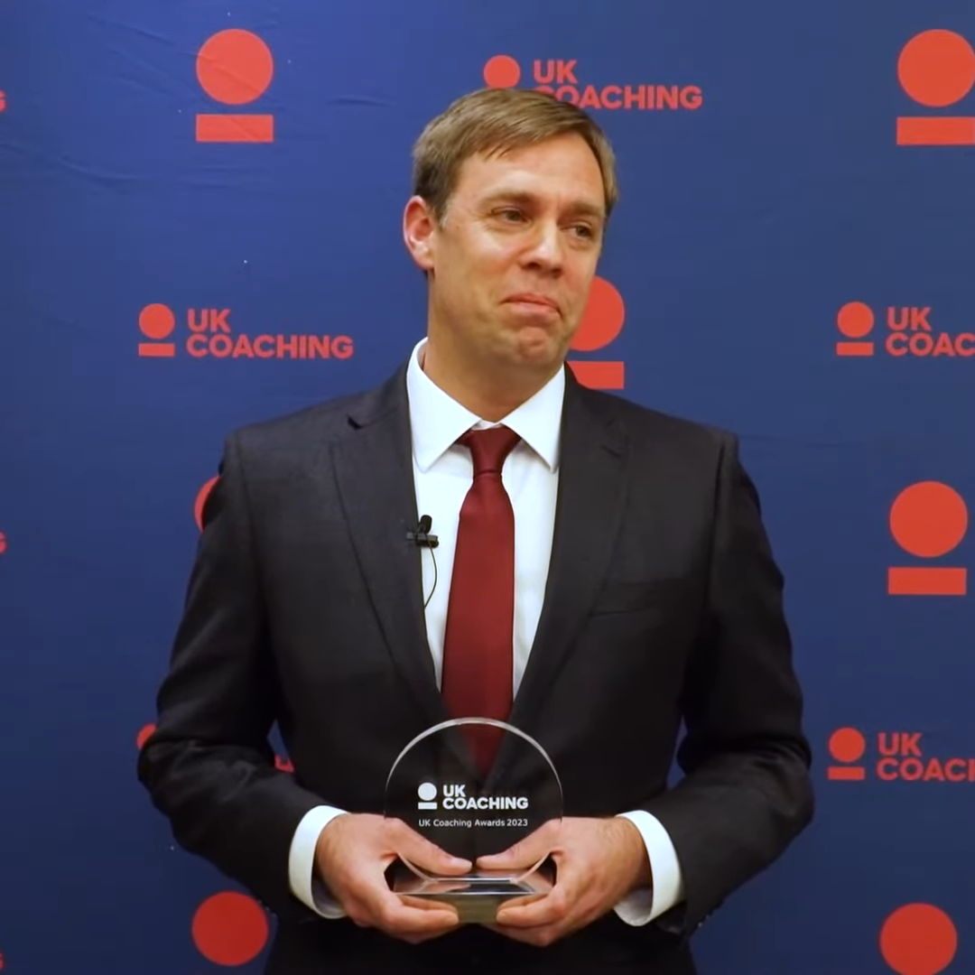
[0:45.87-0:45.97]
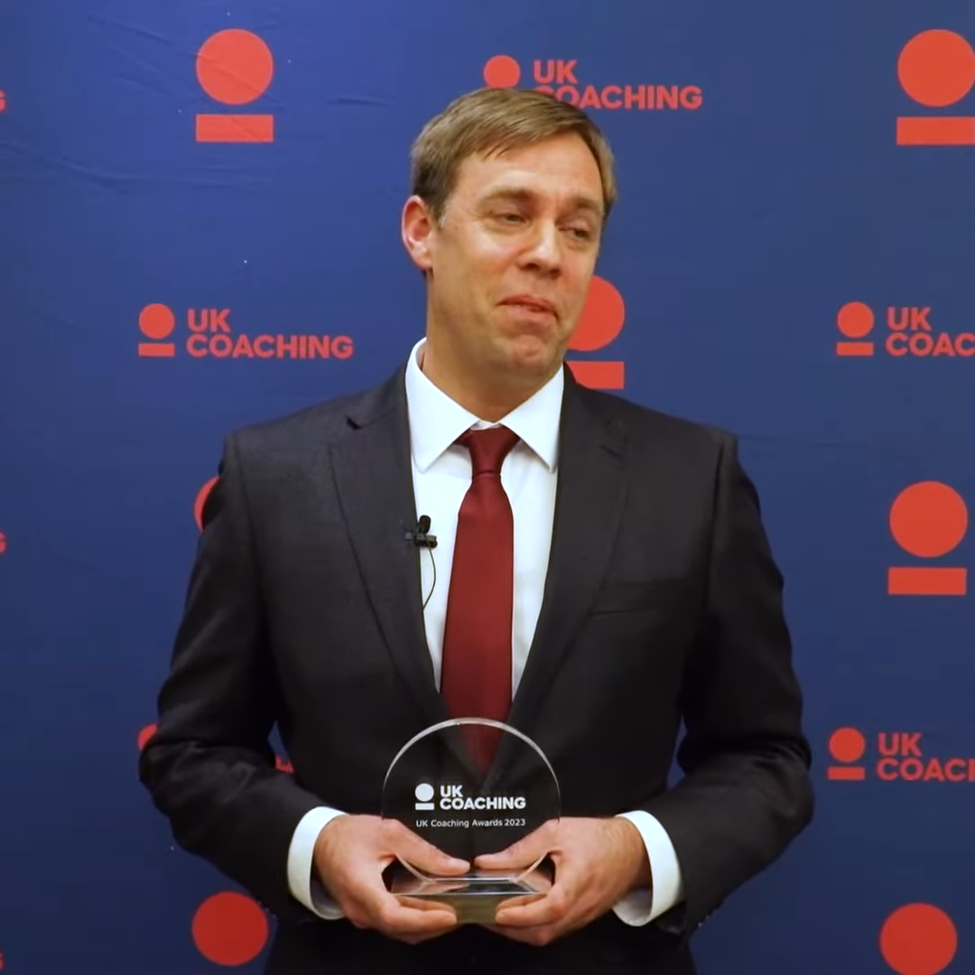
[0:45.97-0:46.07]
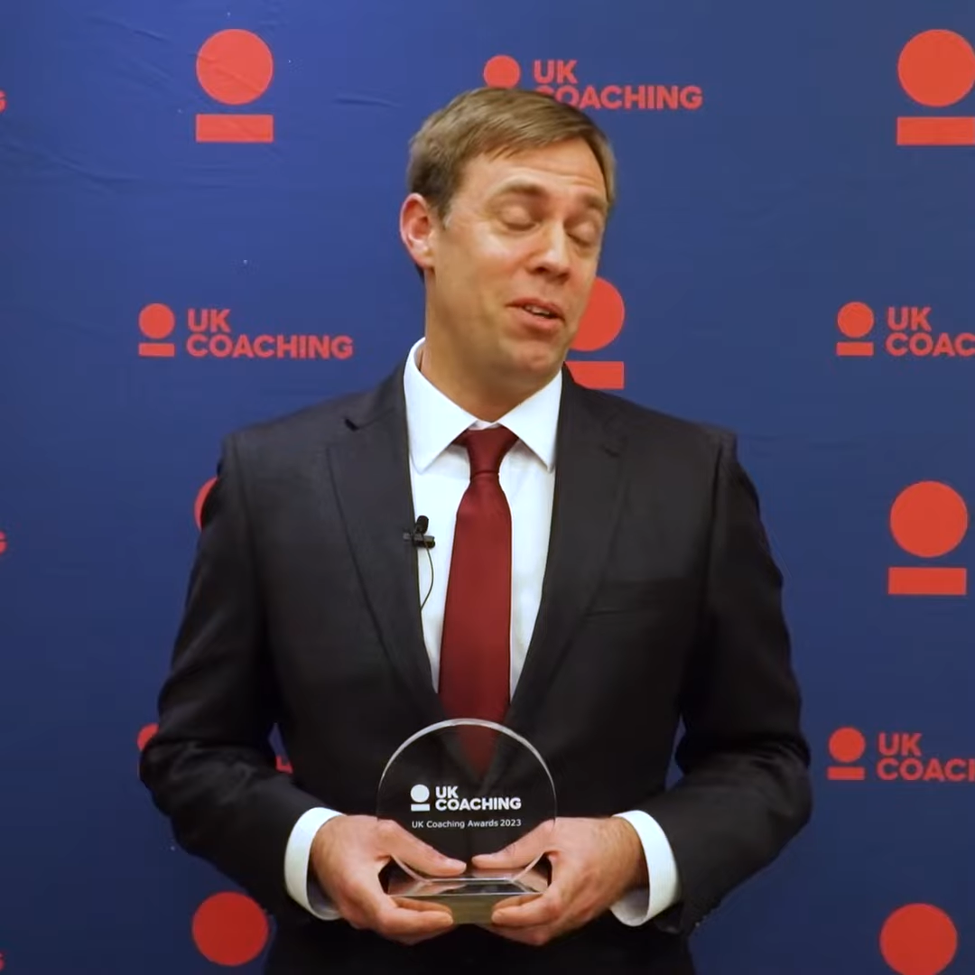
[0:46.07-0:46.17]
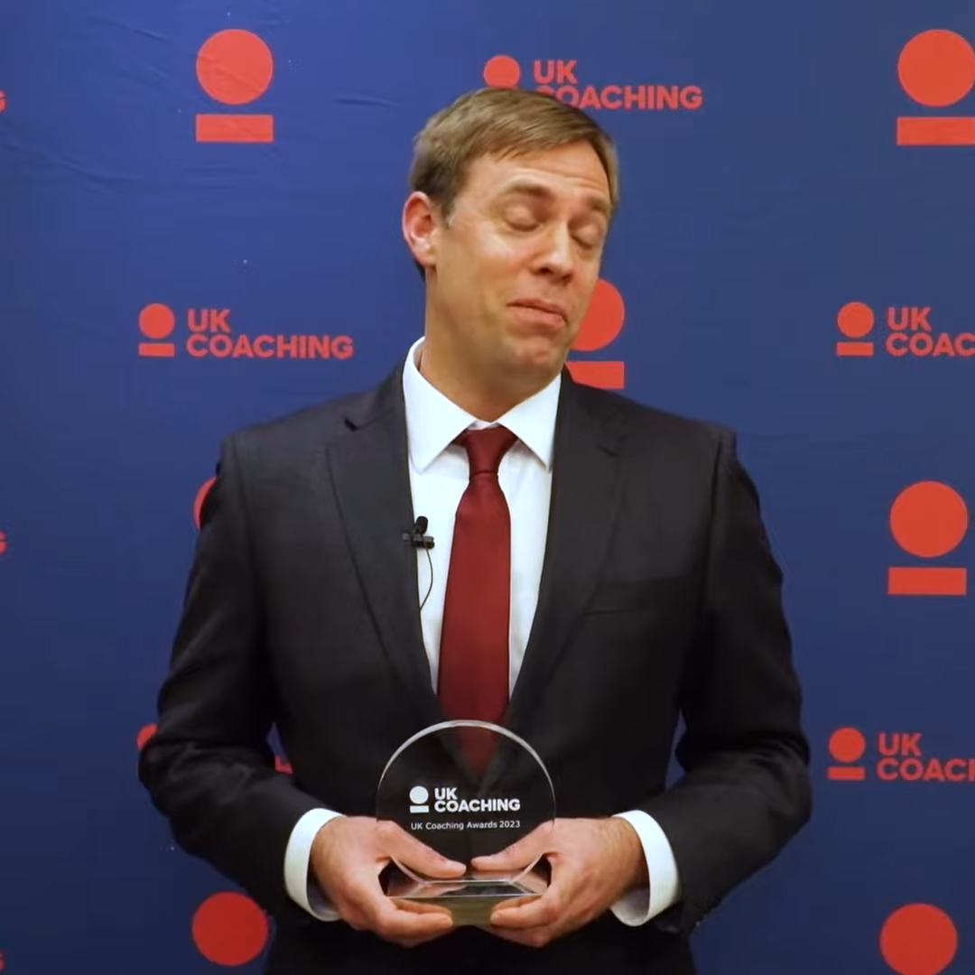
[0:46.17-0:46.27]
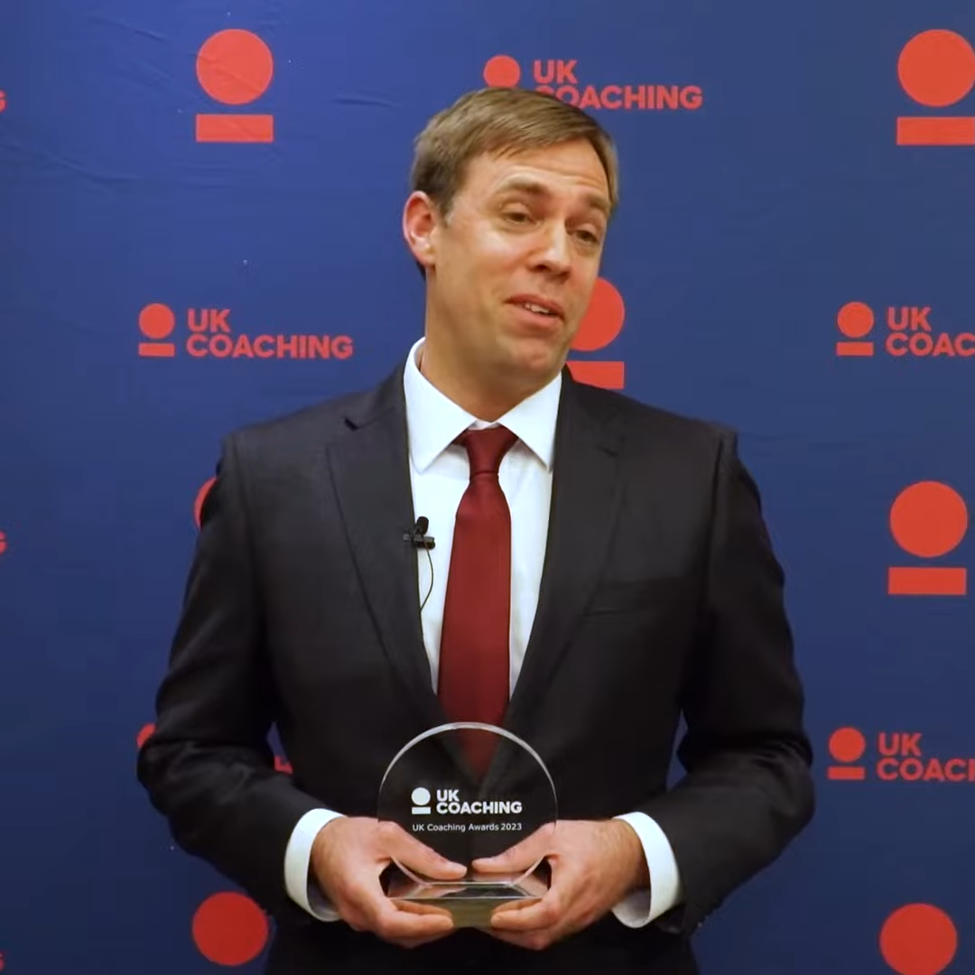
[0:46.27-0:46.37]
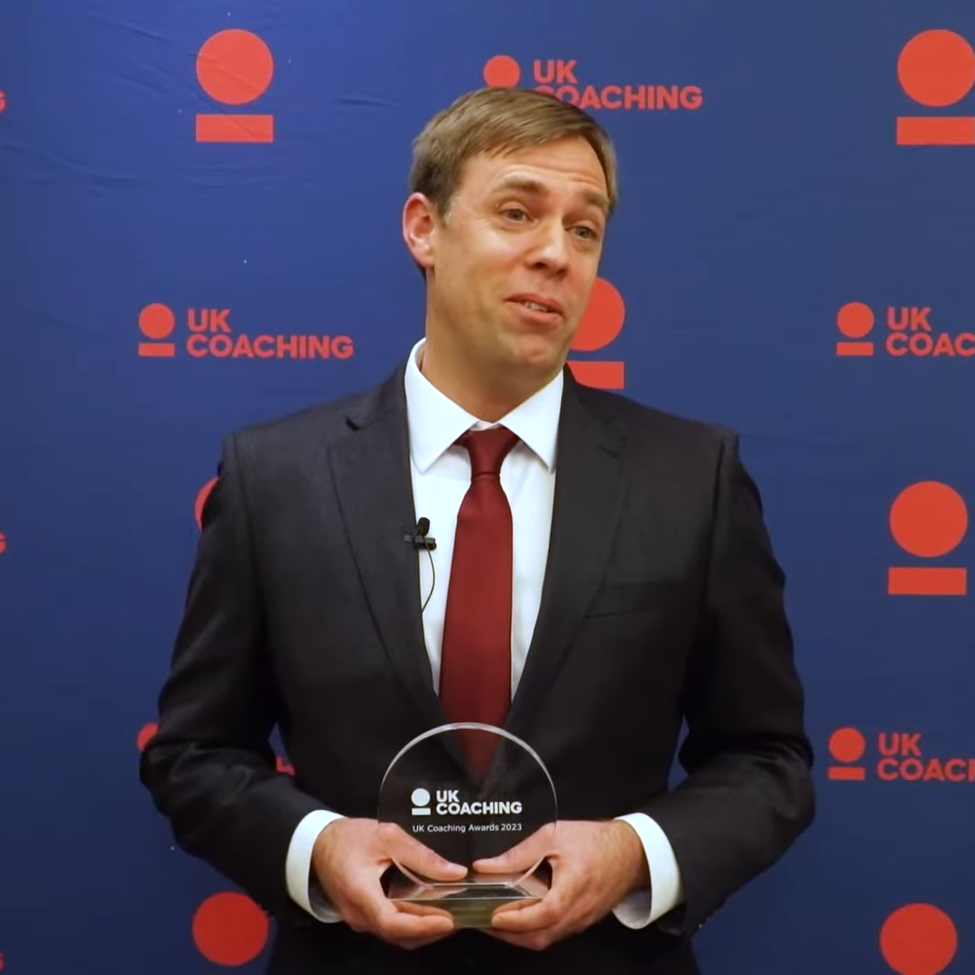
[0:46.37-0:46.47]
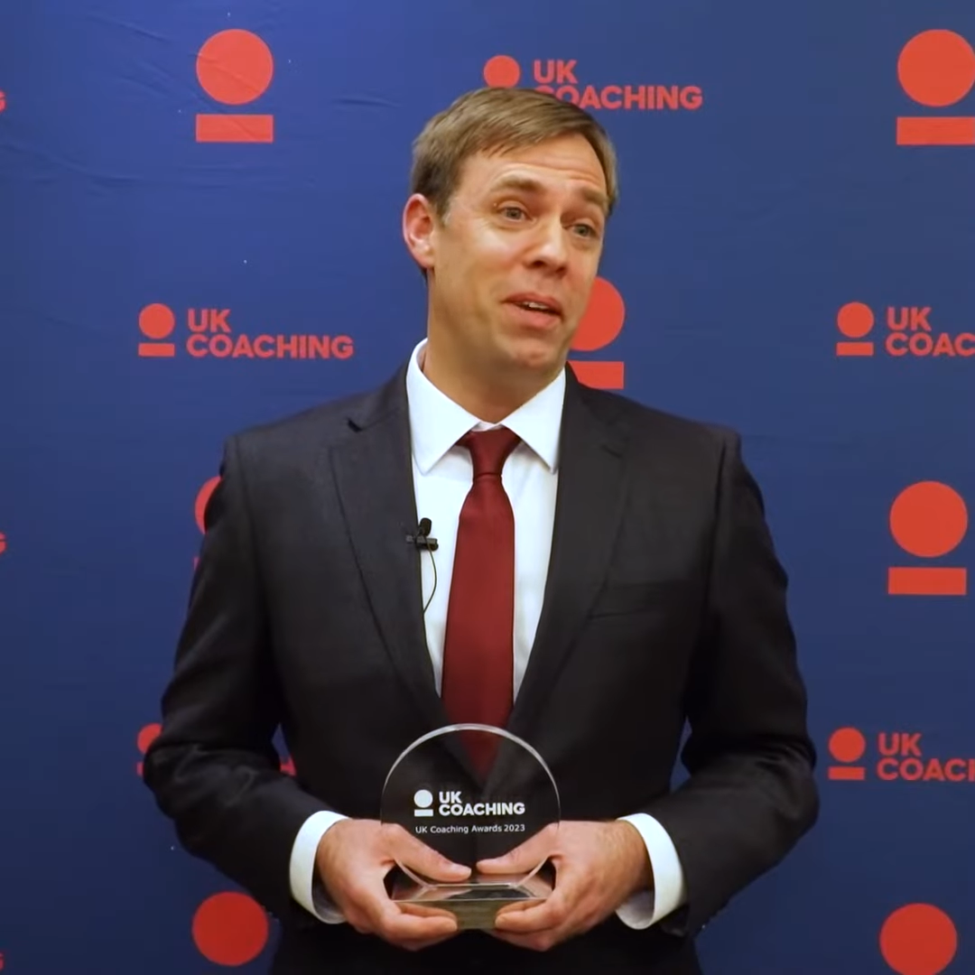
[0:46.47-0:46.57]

very special